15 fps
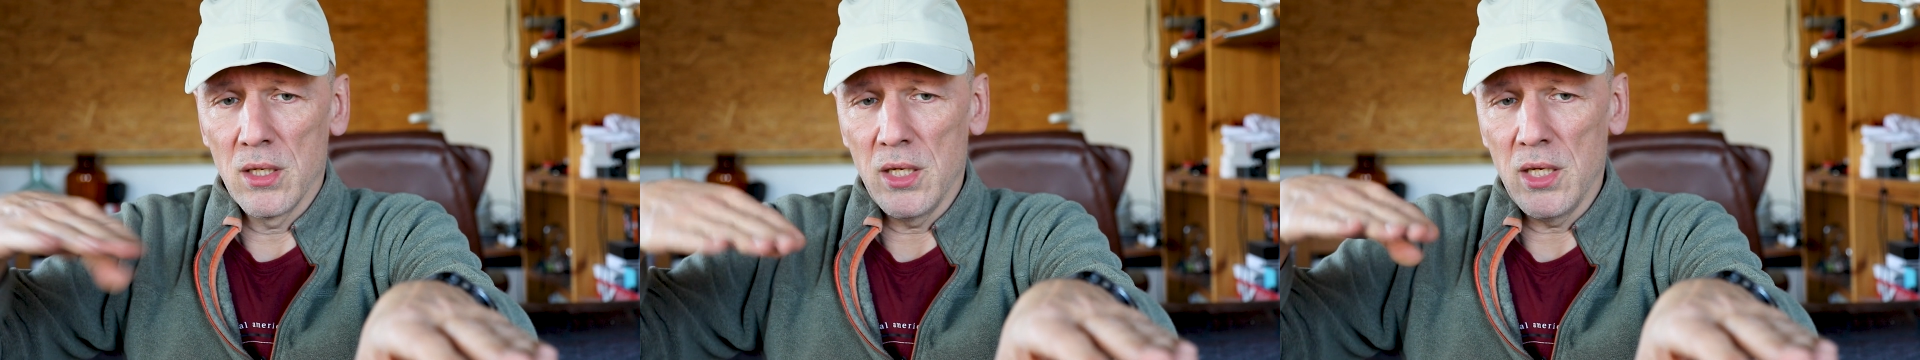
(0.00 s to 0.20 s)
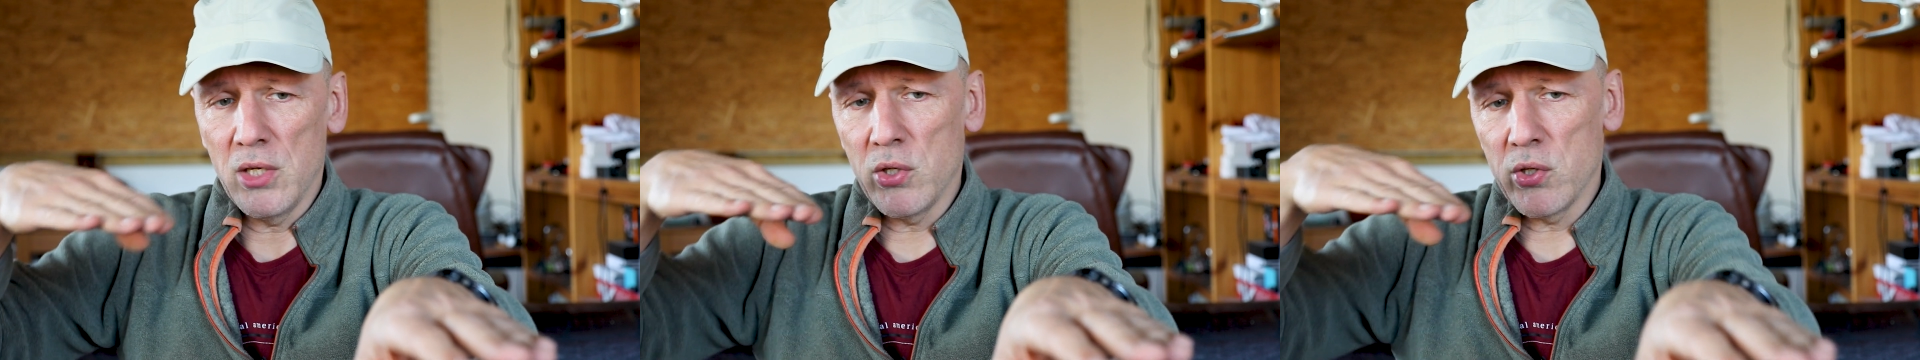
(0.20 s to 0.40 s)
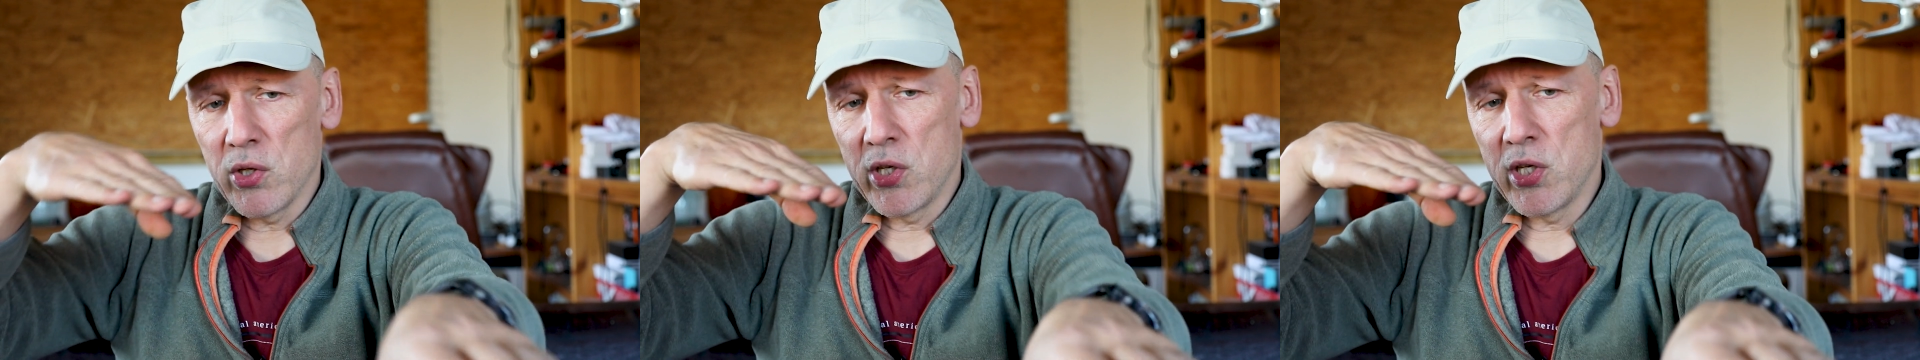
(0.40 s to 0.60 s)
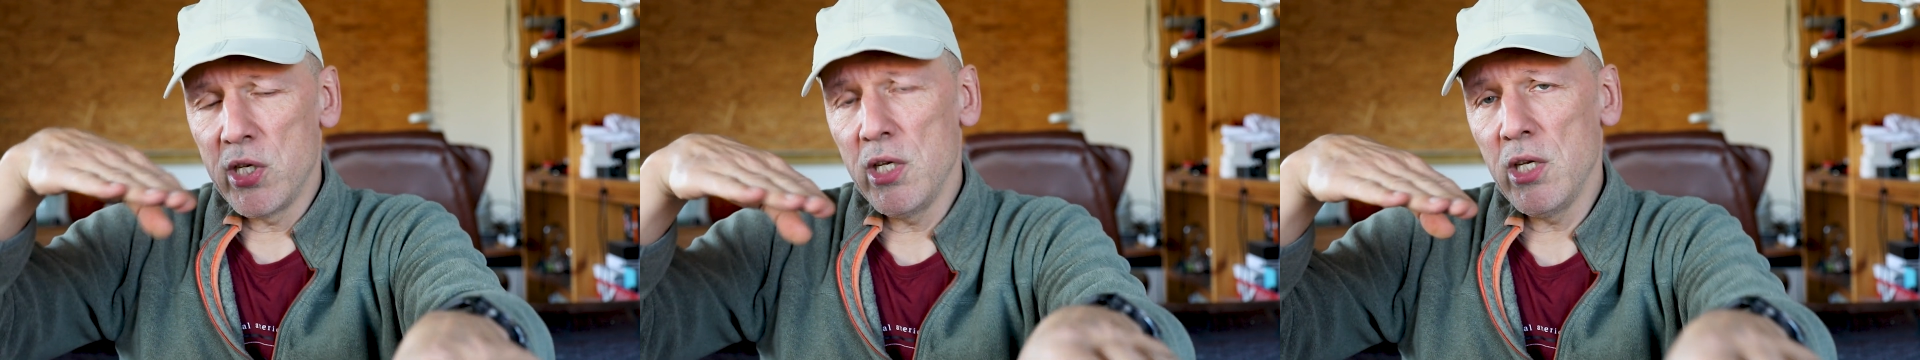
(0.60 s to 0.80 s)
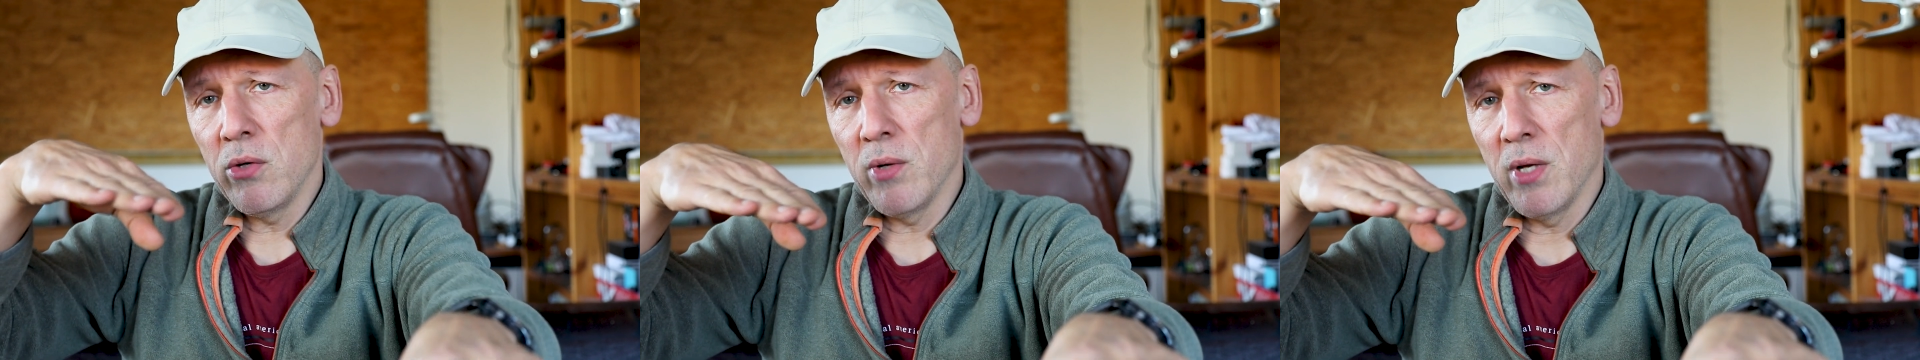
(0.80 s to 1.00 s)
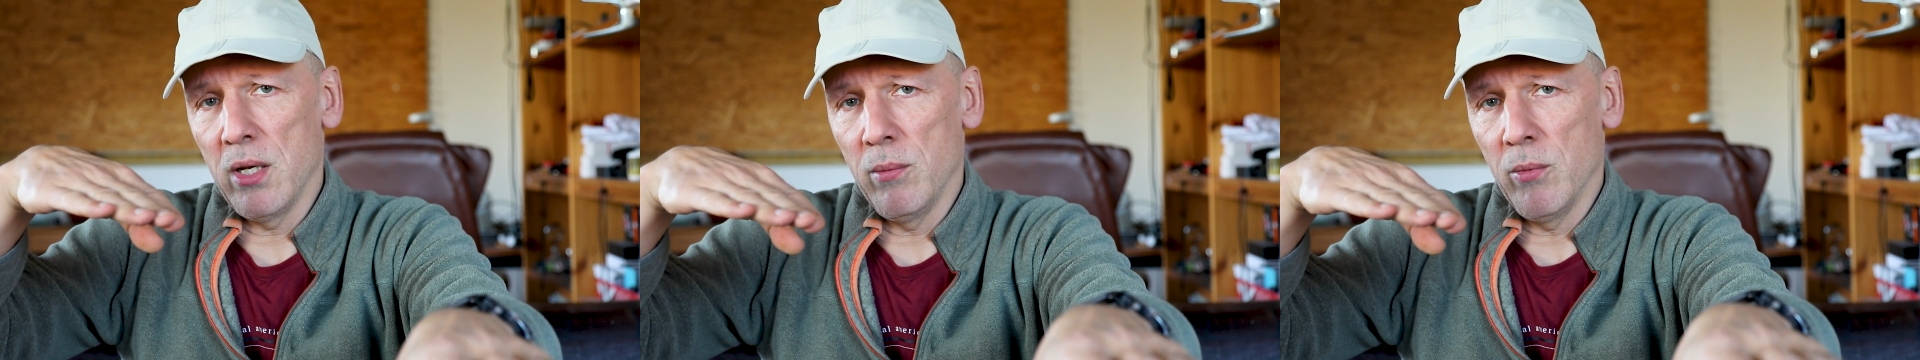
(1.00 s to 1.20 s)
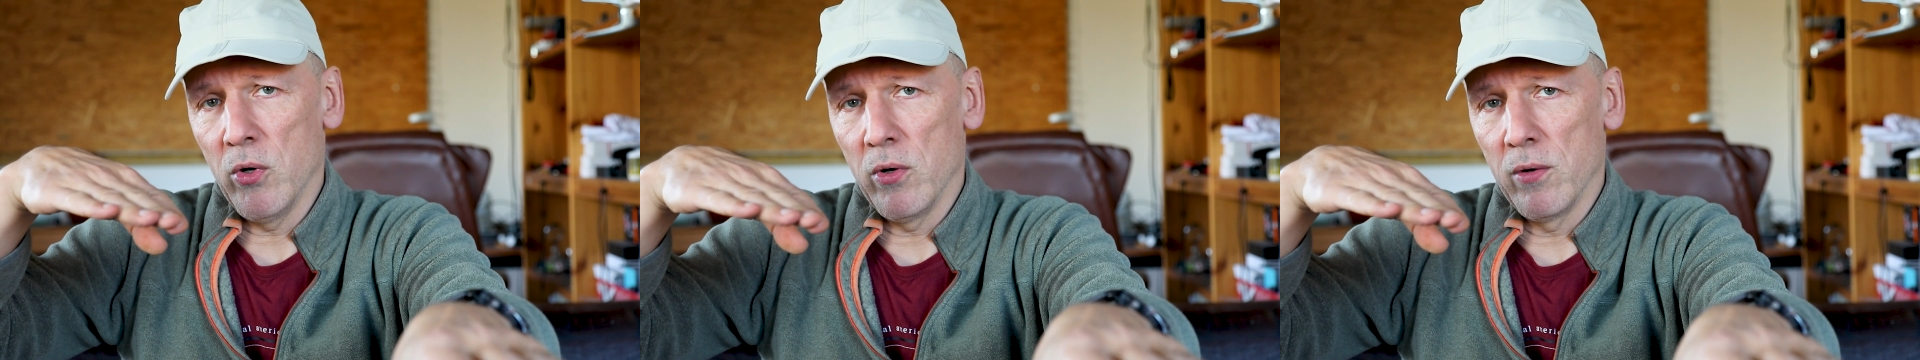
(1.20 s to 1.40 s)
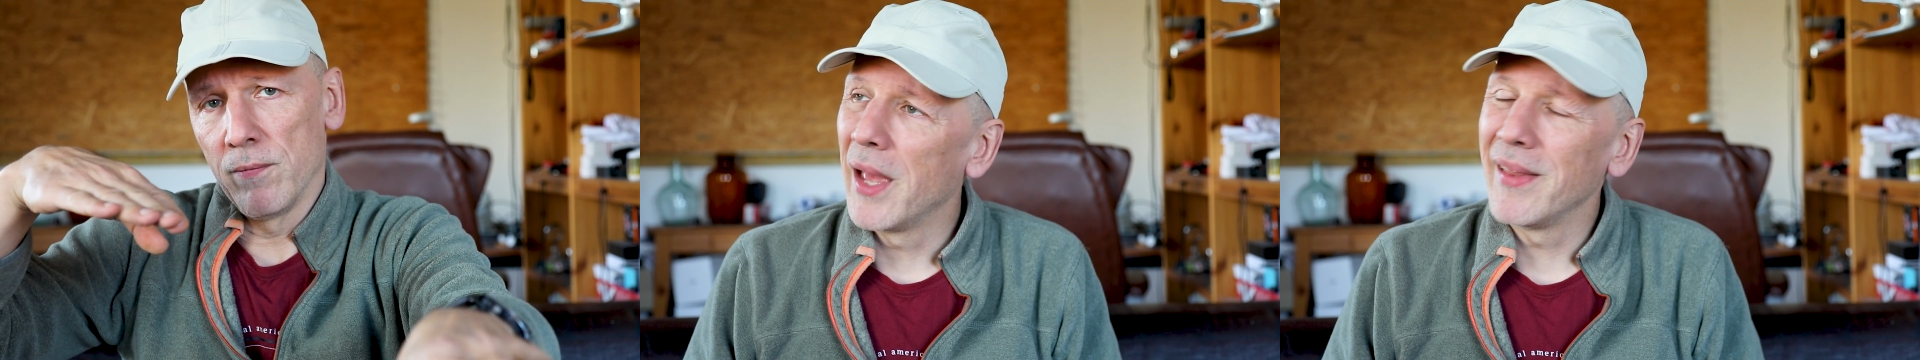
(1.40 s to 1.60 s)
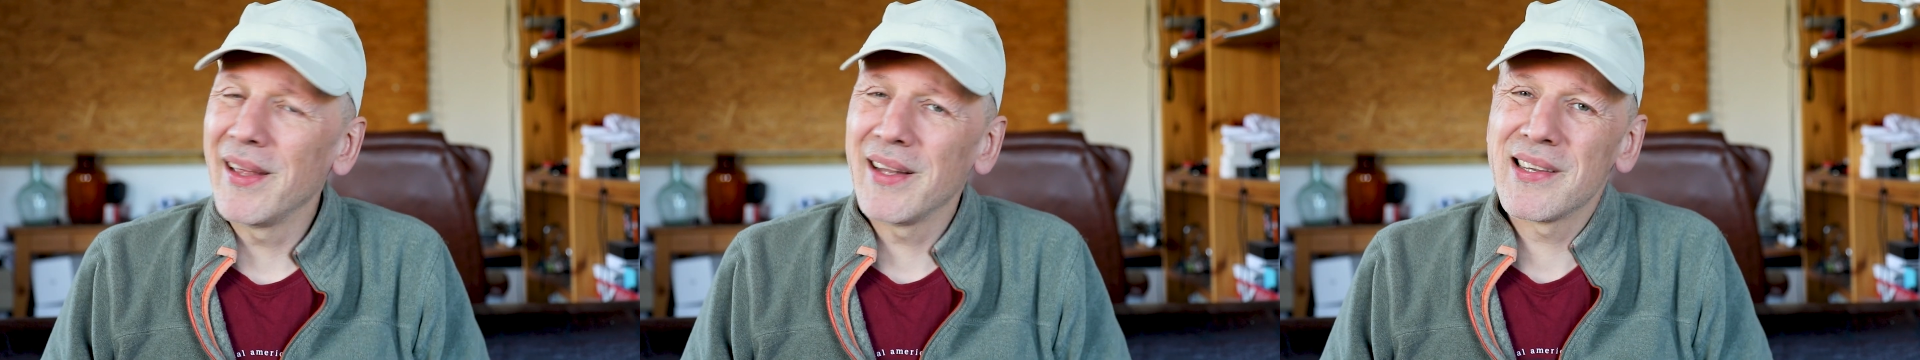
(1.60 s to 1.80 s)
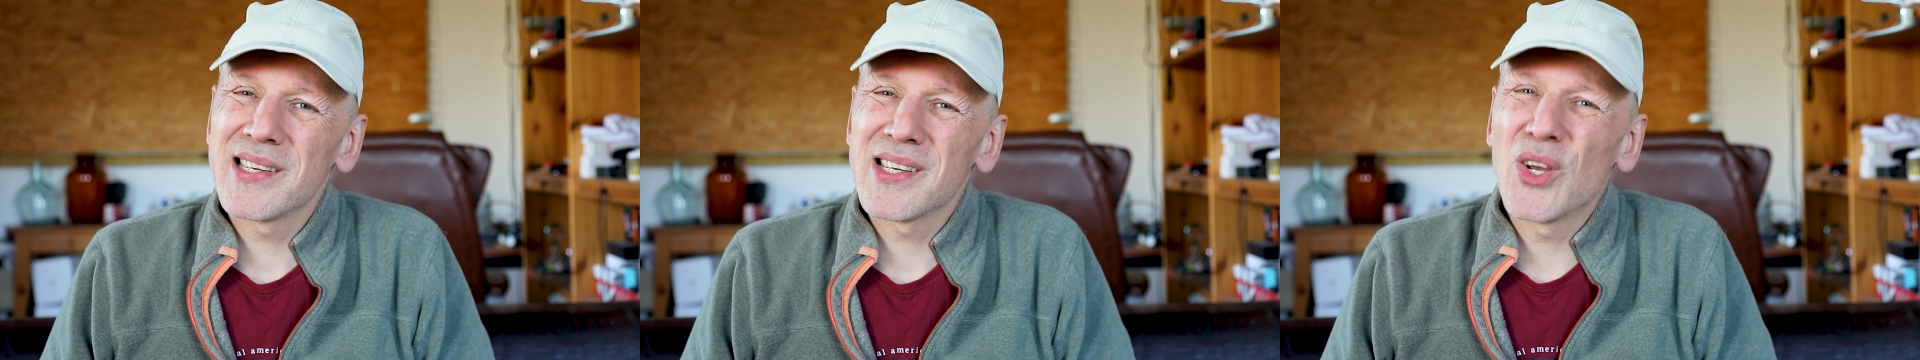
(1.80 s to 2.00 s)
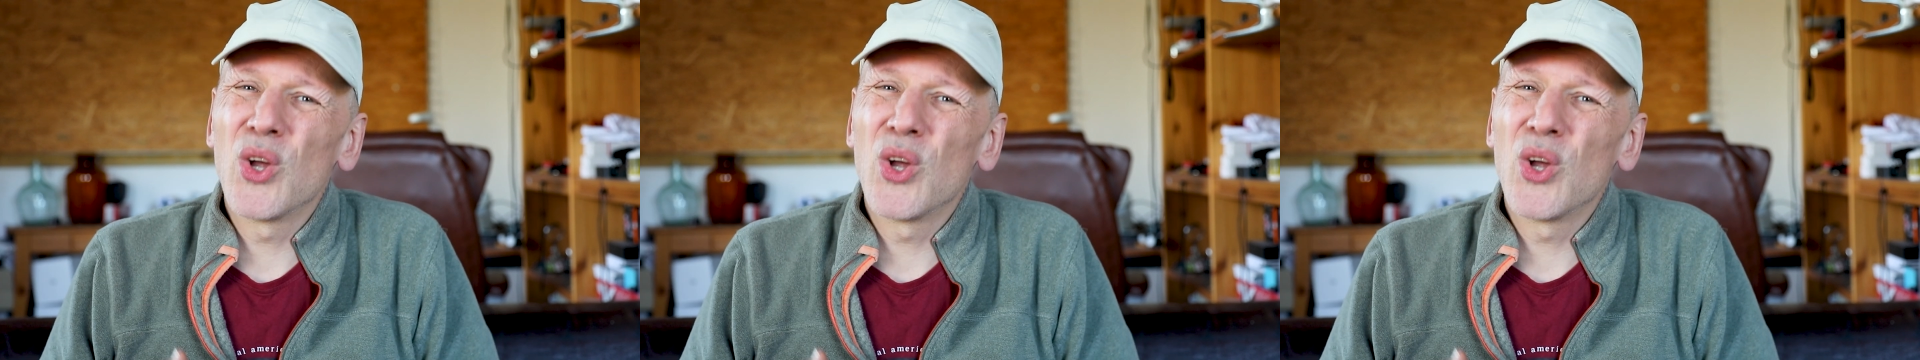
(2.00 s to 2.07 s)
it doesn't see you anymore. And that's